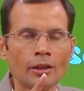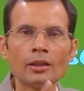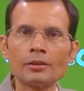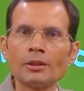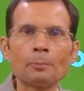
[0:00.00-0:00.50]

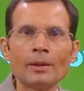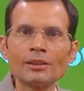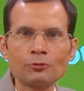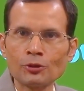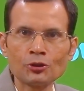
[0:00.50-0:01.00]
The
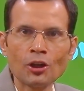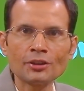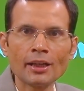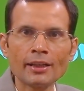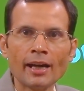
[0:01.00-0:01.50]
pulse was
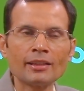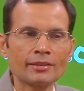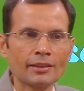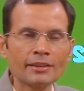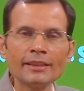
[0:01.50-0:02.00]
not there, and
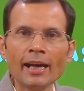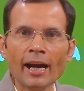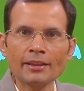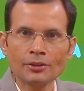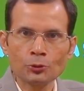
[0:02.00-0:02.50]

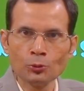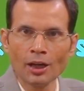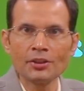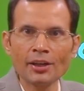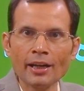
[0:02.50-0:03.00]
suddenly at
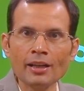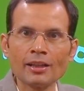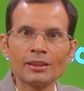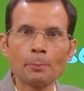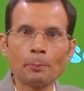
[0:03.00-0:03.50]

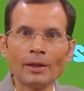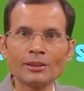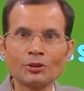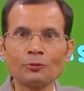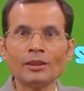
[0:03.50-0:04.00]
200, the
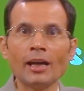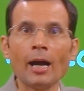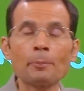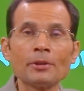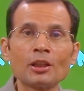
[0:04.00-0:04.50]
pulse will
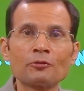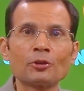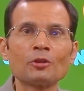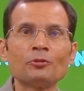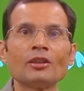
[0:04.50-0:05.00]
appear
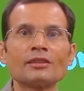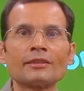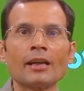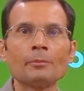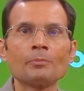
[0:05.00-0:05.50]
for the
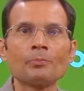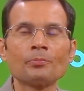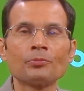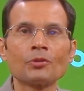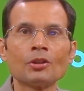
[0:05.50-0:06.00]
first time.
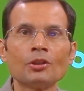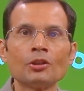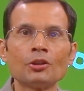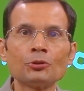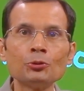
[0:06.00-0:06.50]

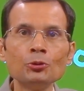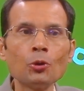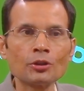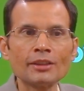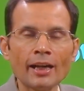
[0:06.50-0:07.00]
You
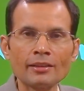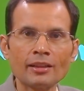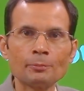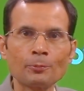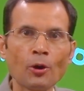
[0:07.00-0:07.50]
note
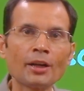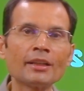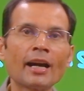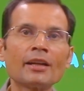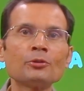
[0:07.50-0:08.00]
that
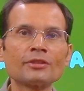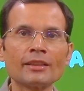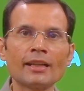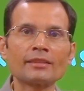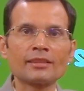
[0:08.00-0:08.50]
point and you
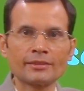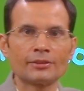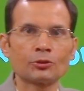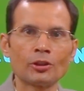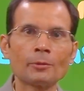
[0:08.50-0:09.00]
say that's the
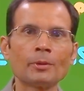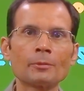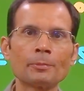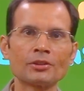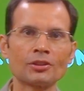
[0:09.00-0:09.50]
systolic
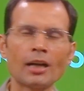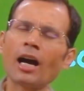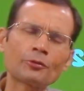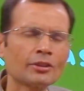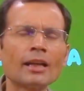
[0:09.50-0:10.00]
blood pressure.
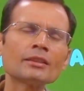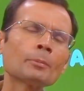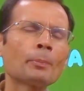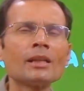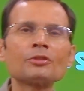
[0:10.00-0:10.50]
After that,
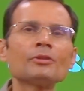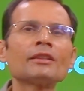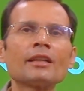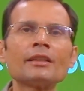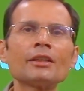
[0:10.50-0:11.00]
the pulse
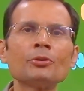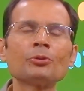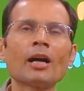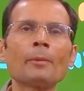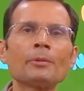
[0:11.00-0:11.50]
will
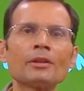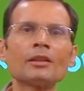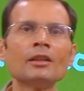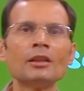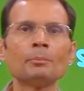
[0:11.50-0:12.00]
continue to
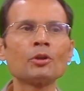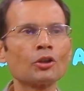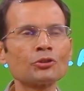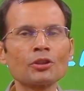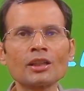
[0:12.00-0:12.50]
appear
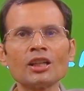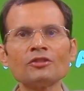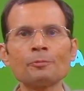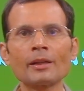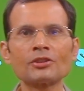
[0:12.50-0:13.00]
because your
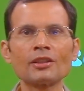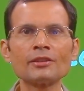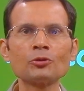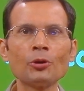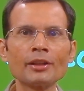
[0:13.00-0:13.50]
cuff
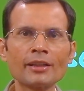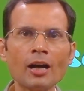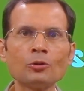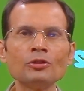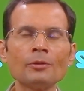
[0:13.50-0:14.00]
pressure is going
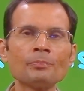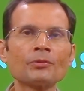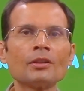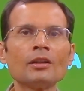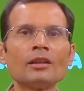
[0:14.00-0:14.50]
down,
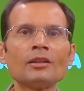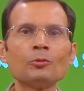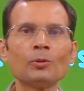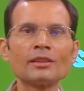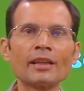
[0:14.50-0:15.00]

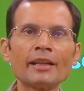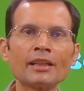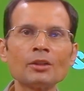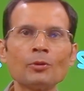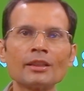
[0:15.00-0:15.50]

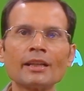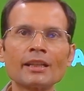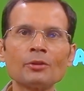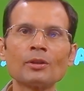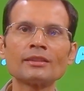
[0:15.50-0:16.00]
190,
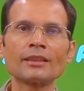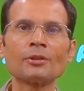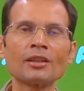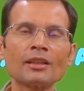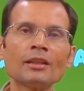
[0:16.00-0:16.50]
180,
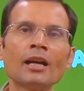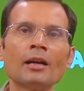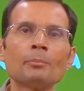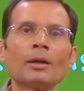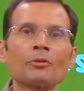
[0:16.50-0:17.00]
170.
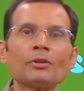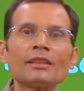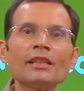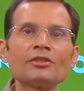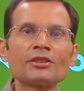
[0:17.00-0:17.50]
But
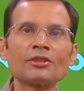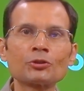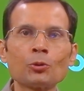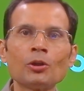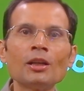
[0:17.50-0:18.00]
with each
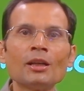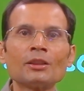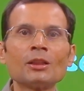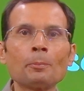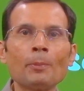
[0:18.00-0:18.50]
systole,
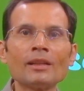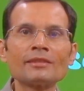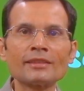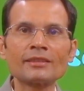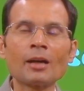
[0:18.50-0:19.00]
the
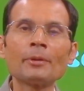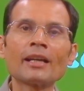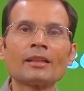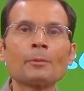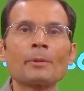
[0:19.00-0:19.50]
pulse is
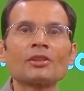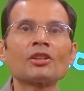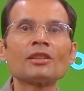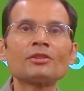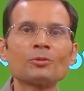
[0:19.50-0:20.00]
coming and the
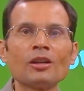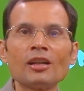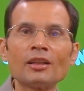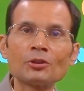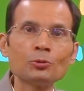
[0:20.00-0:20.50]
pressure is
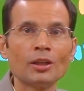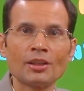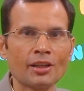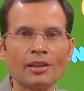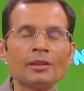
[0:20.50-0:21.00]

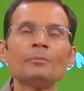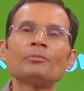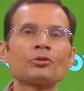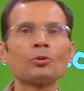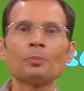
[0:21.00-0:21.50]
200.
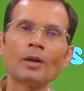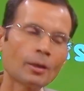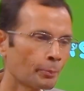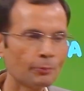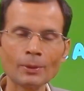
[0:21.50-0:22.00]
So
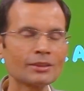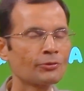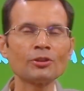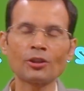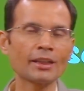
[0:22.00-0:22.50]

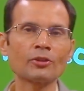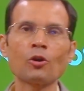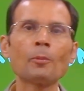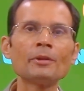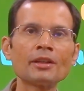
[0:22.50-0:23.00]
pulse will not
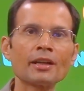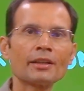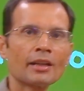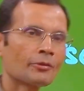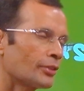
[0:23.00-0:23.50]
get
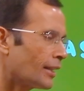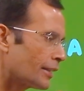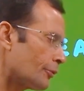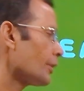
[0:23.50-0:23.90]
obliterated after that.